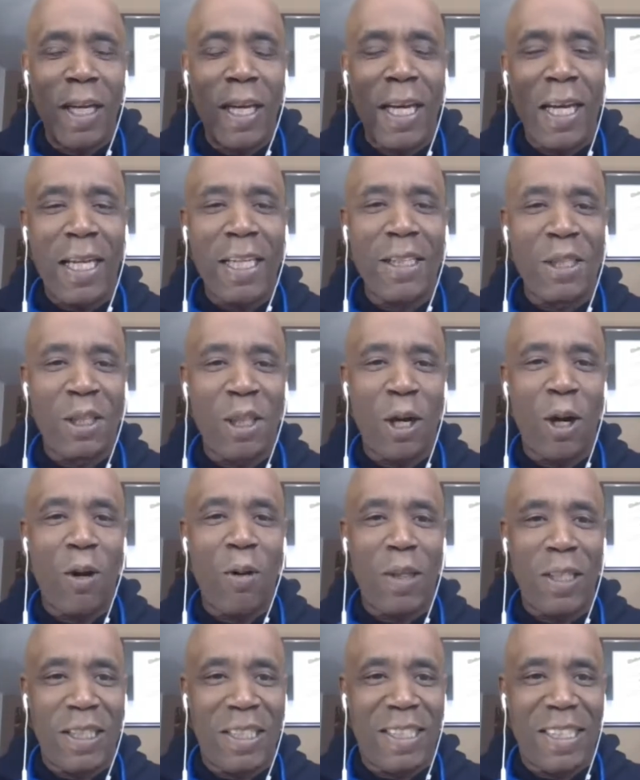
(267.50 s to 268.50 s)
And so
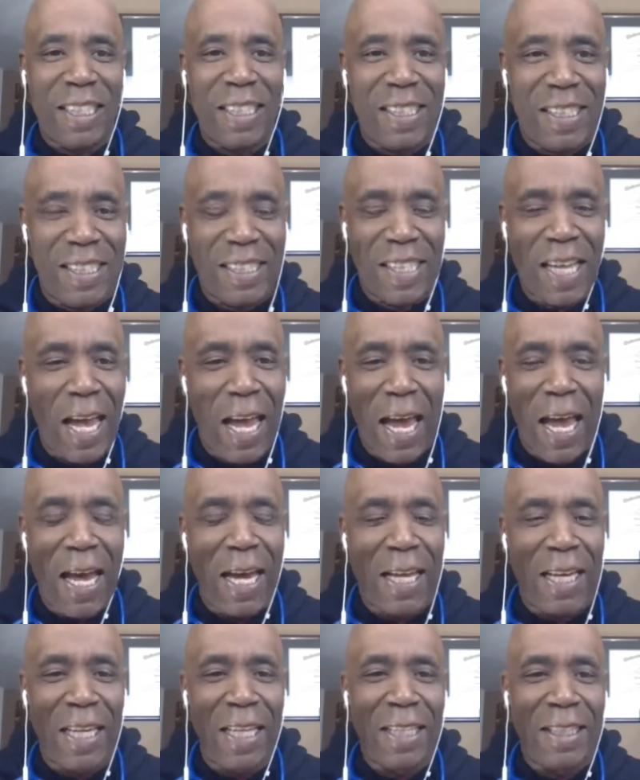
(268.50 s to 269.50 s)
it's just
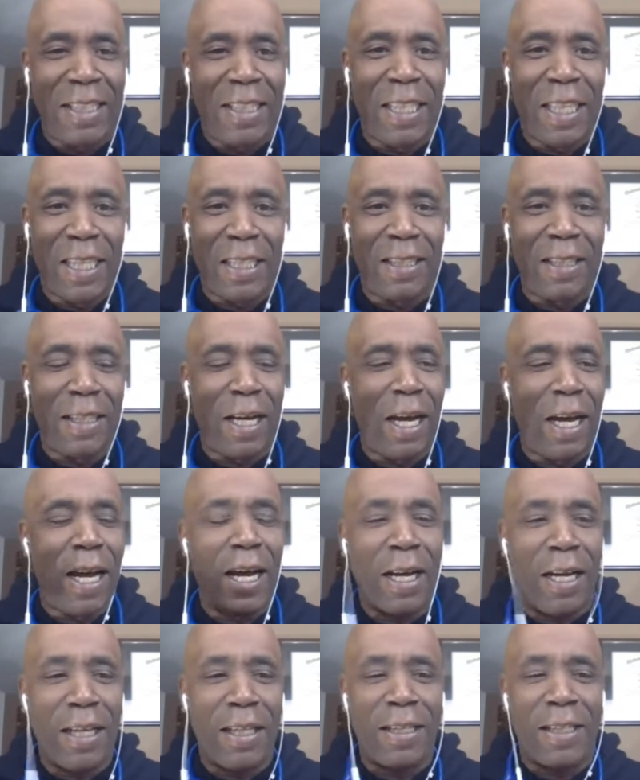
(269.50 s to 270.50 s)
sad. It's just
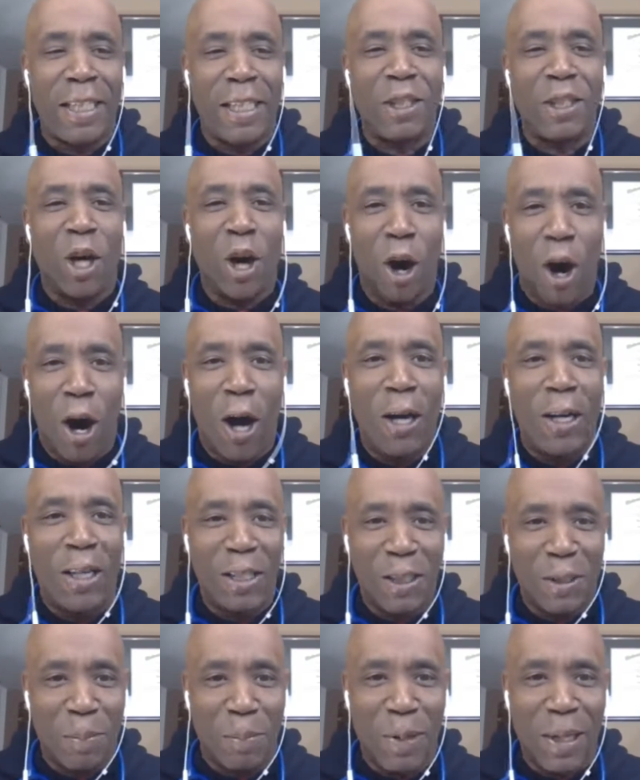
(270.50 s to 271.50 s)

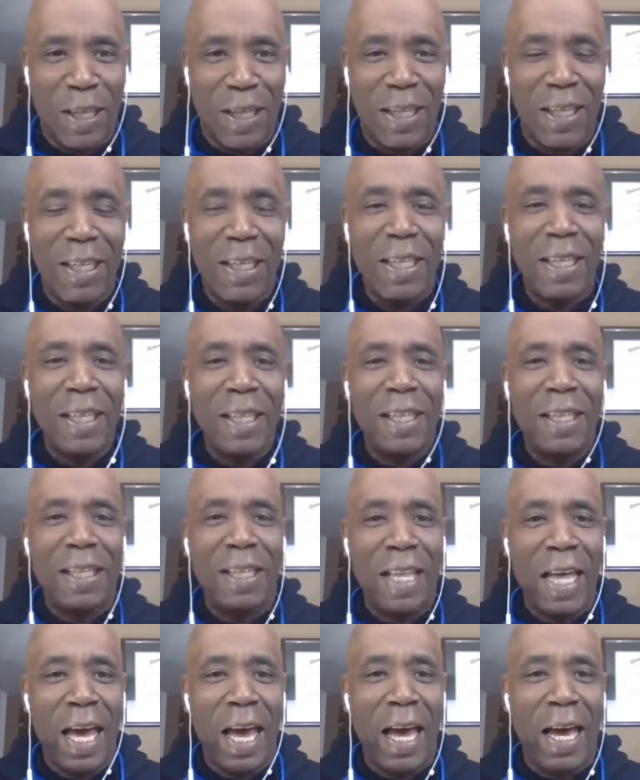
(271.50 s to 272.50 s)
disheartens me
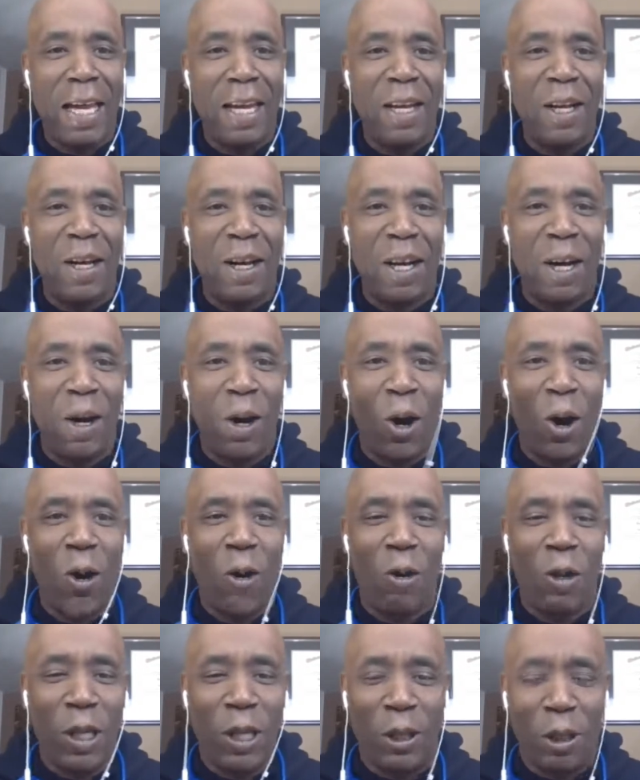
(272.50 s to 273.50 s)
that
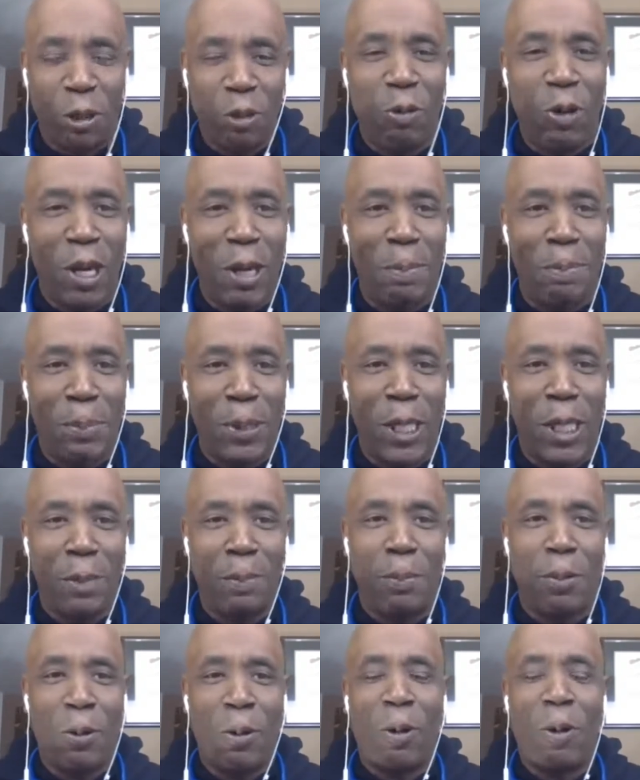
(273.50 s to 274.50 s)
only three
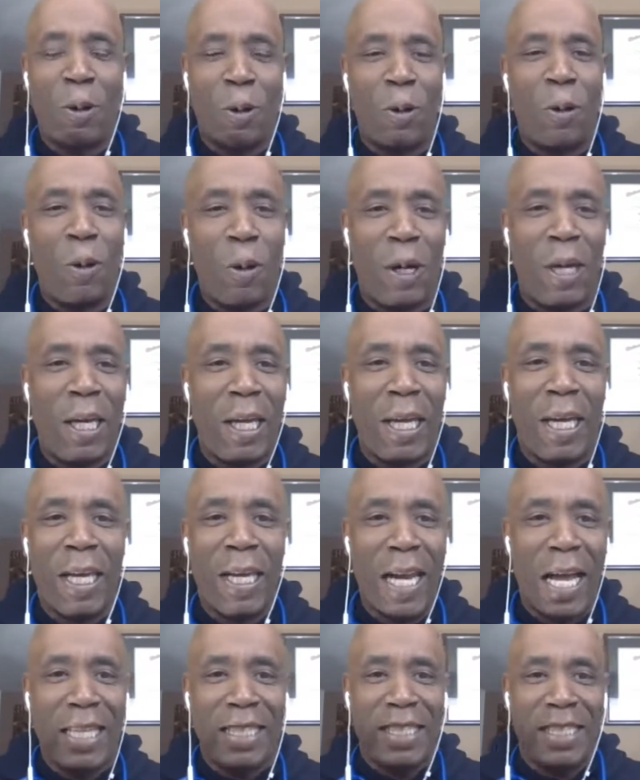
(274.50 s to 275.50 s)
people are on here.
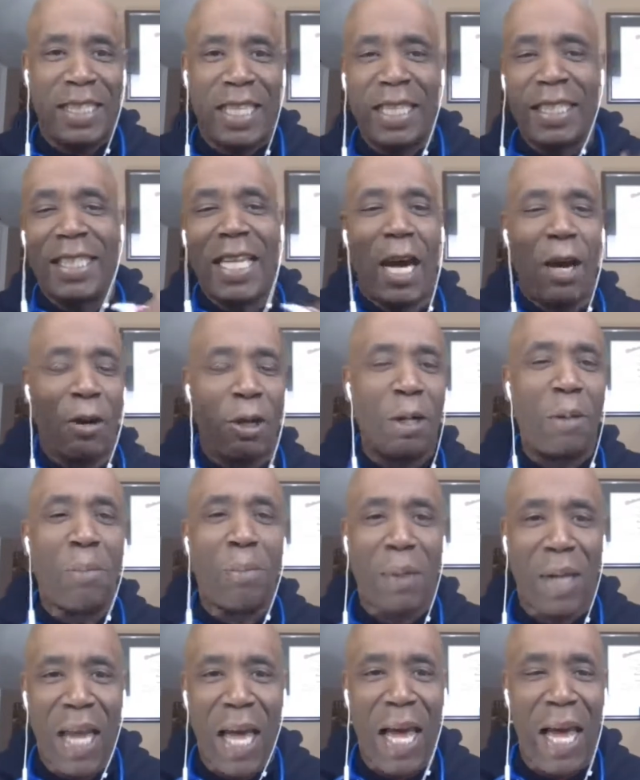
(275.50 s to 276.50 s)
And I sent out a
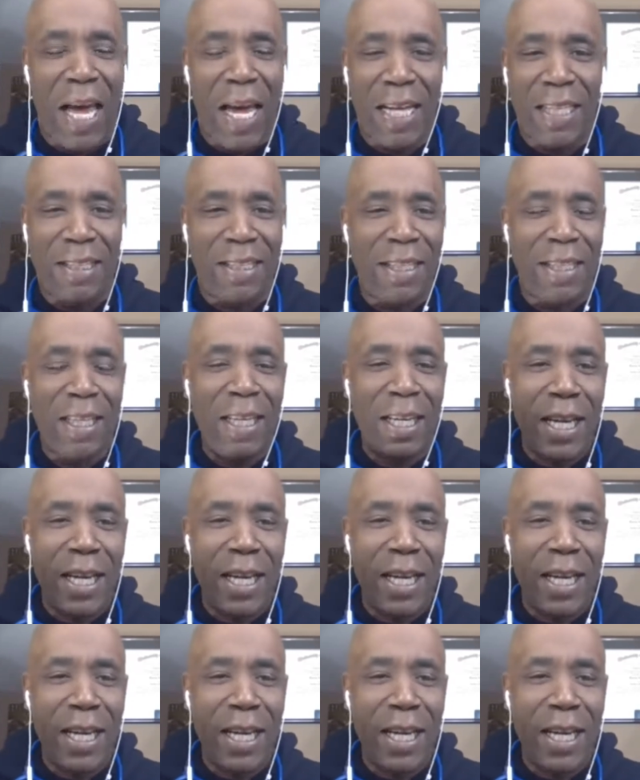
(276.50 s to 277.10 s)
blast.